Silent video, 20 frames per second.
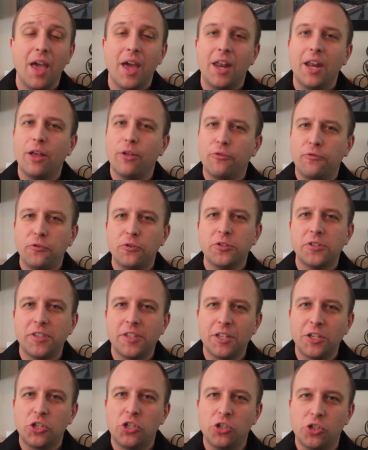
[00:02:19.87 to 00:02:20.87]
Now, the first
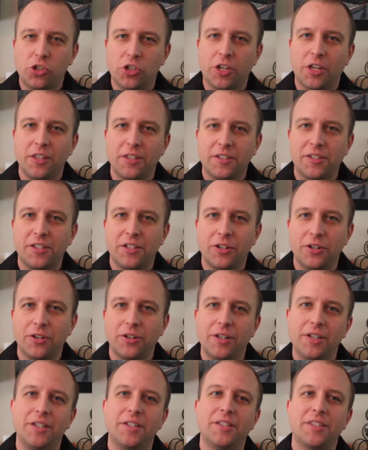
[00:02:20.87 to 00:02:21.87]
thing that you should consider
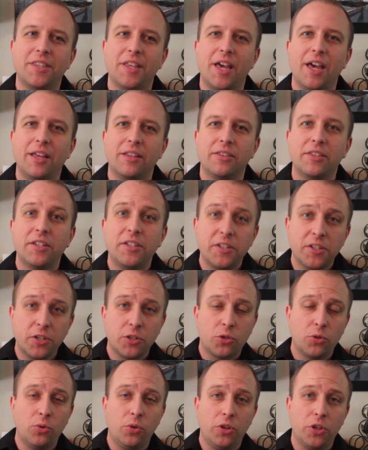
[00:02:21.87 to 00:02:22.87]
is that this is a
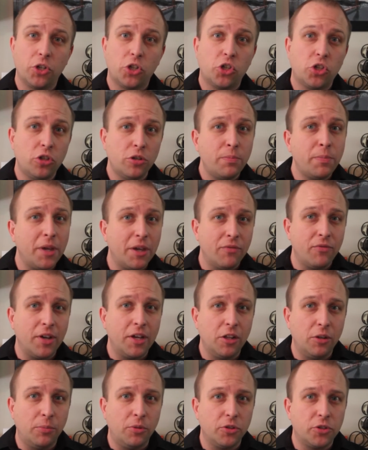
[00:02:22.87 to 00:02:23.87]
tool that should be
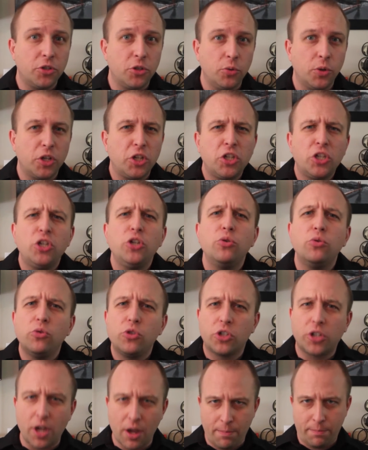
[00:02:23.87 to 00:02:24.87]
available to a
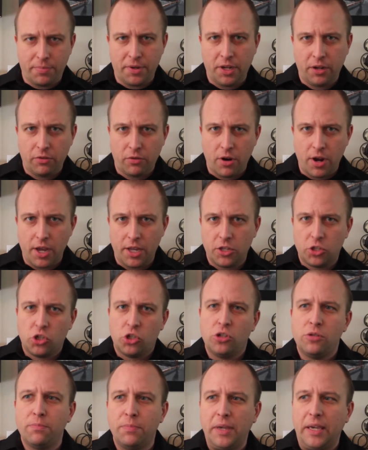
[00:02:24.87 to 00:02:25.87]
huge company, right? It
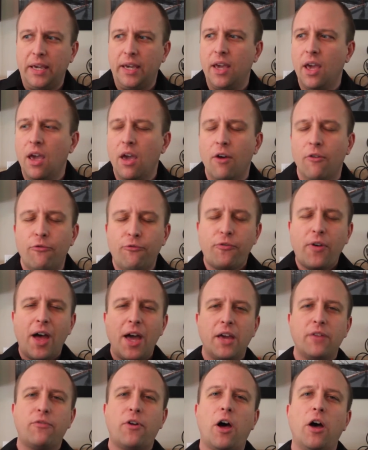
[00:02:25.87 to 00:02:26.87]
should be
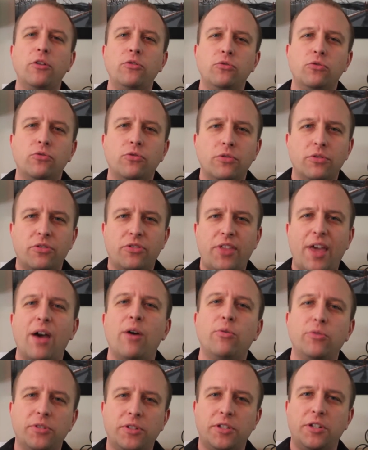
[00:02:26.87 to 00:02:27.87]

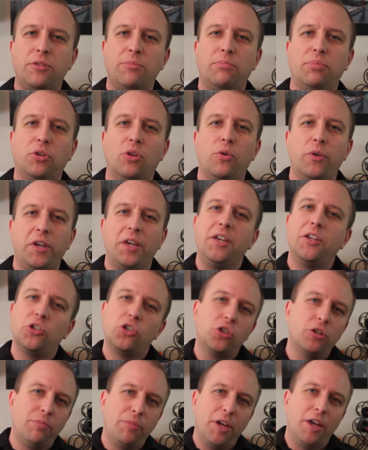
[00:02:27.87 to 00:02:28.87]
500,000 employees
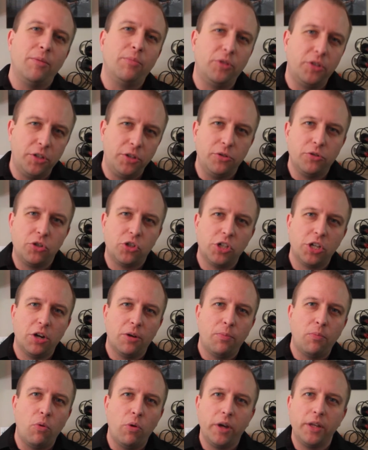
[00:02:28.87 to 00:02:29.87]
should be able to use
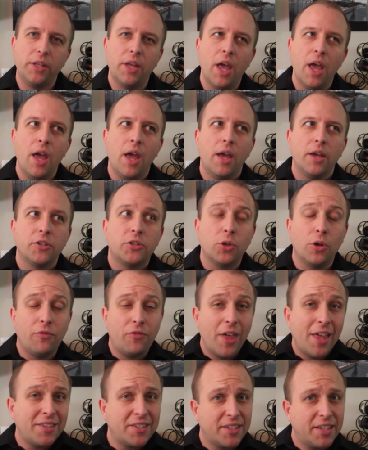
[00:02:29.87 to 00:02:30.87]
SharePoint. So if
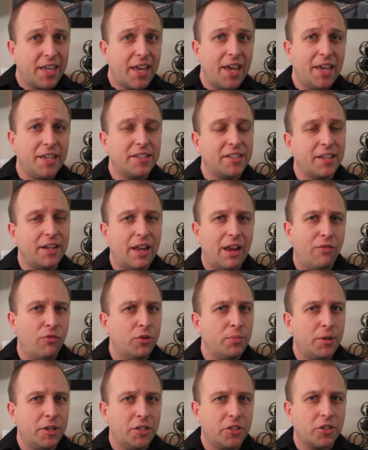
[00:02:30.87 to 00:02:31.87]
that's the case and
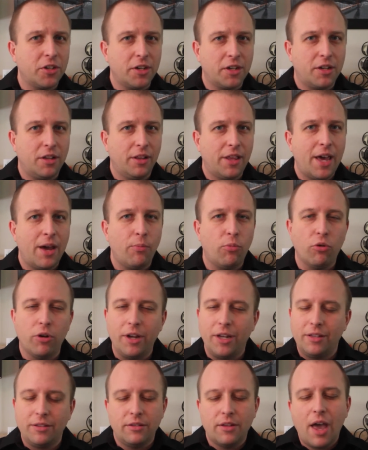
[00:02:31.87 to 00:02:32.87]
everybody's got to
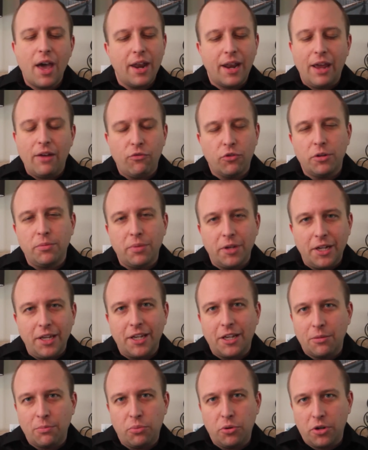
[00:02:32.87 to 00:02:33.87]
collaborate, not everybody
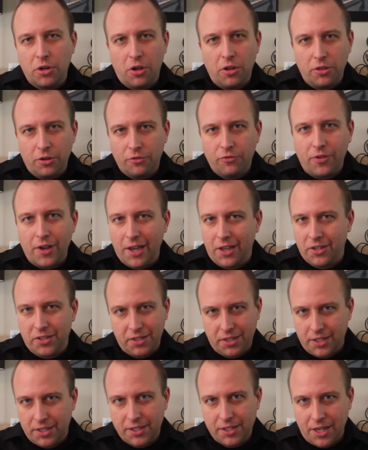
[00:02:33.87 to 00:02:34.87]
can put all their files
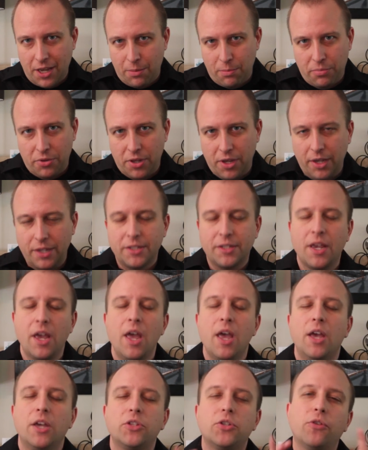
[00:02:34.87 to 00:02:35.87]
in the same place.
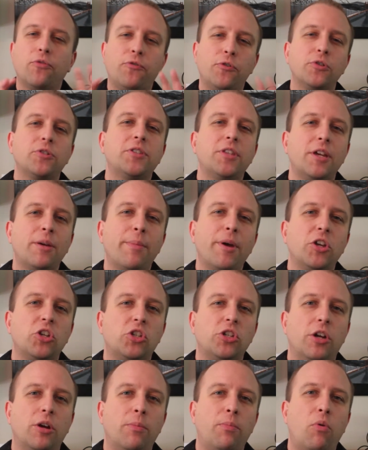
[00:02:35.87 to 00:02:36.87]
So the first thing about
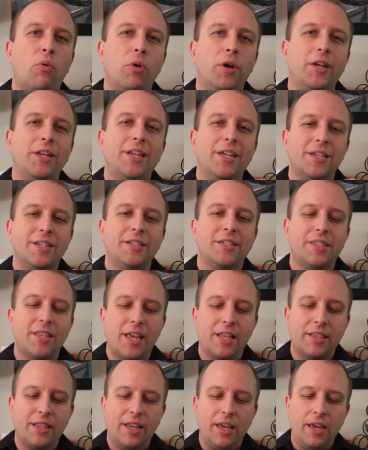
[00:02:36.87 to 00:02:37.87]
SharePoint is
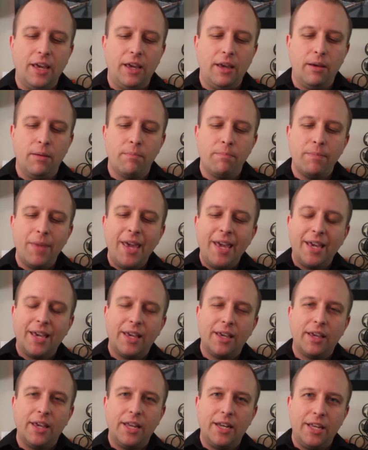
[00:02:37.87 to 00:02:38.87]
that they
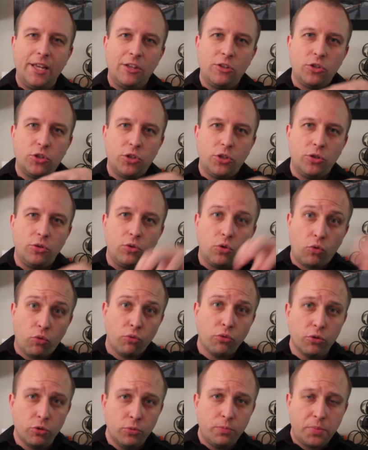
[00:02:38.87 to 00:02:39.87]
make it into
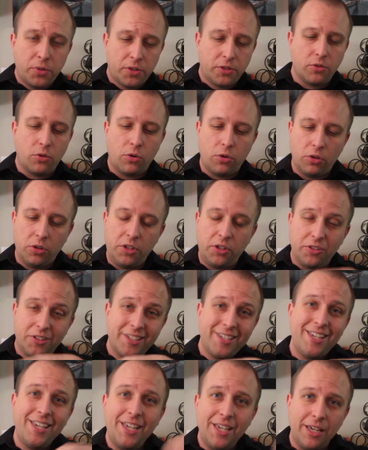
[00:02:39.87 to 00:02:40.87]
groups or little
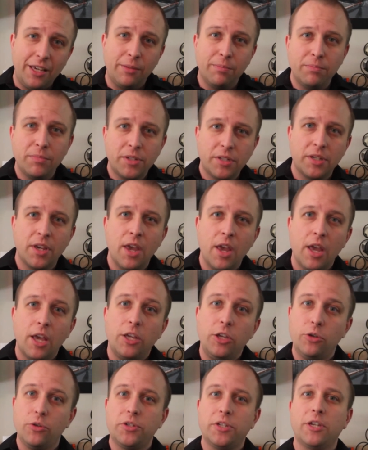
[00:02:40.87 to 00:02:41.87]
teams
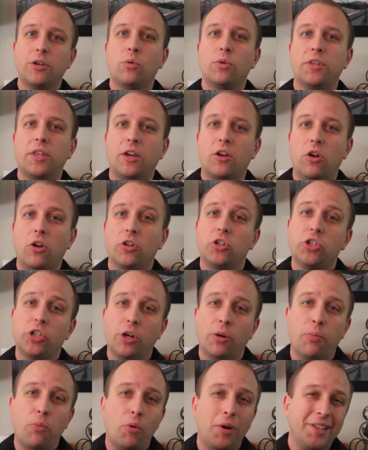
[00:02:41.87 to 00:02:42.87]
using what they call
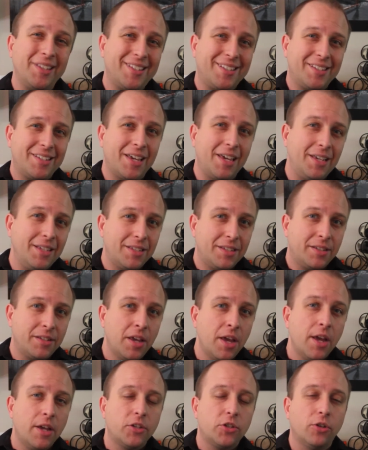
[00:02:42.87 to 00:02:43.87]
SharePoint sites.
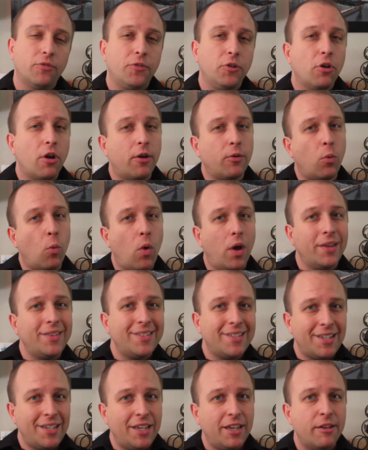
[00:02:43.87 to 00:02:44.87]
So if you're on
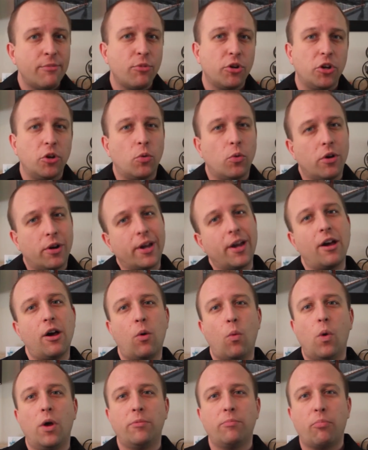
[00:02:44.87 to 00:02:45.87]
one team or you're working
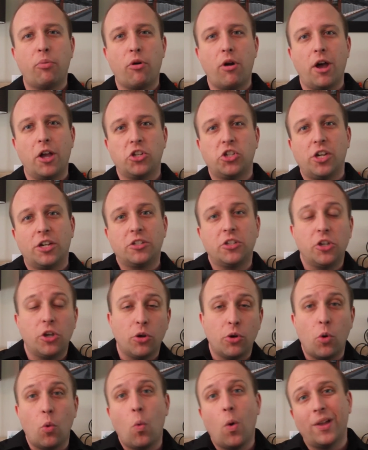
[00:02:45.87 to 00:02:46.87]
on one project, you
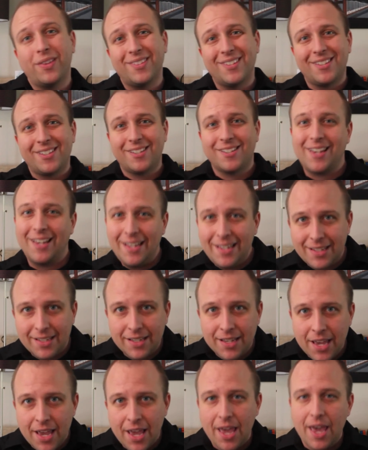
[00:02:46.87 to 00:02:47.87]
go to one
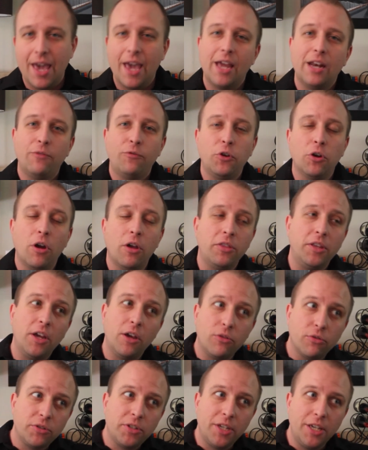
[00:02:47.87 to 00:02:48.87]
site. And if you're on the
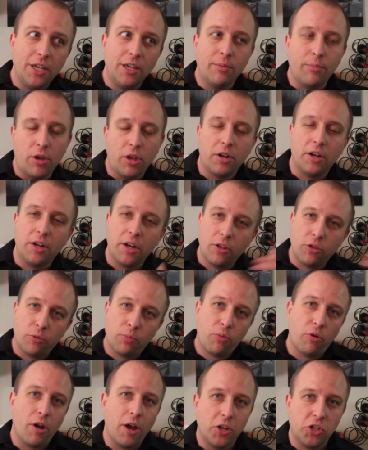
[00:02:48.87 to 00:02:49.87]
other team on another
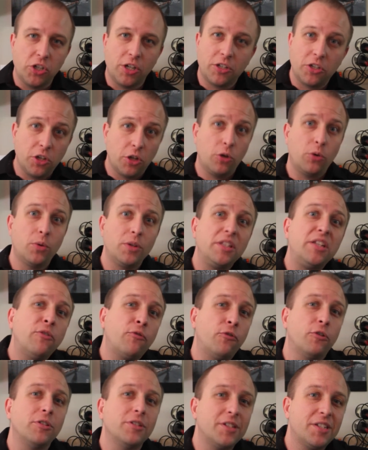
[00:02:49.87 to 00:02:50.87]
project, you go to a
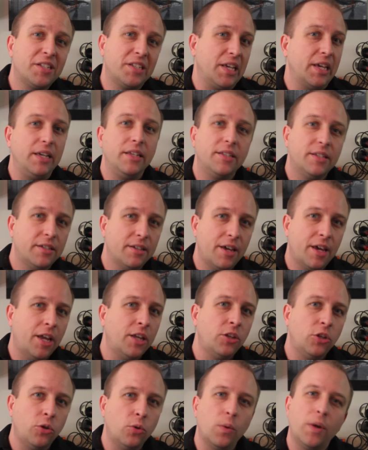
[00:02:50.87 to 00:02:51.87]
different site
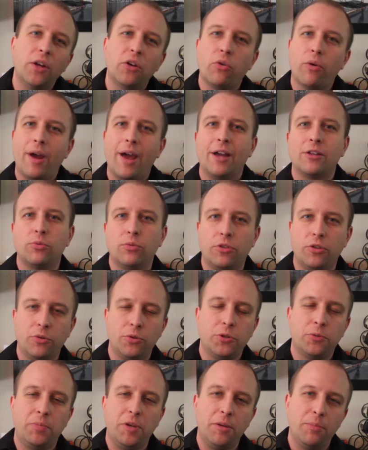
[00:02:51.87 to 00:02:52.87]
and you interact with
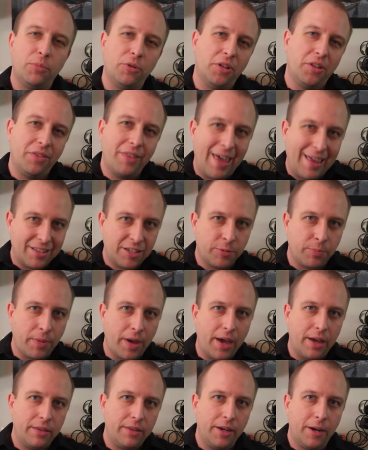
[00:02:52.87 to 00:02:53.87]
those people in that
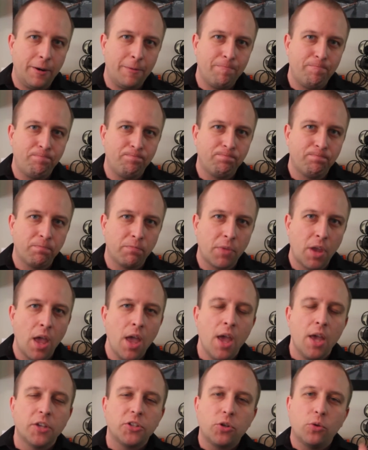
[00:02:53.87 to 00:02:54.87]
spot there.
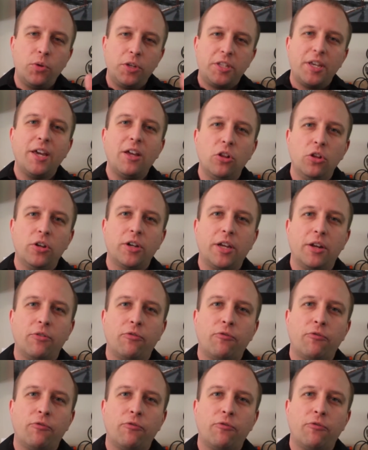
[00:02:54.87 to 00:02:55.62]
So we take a look at a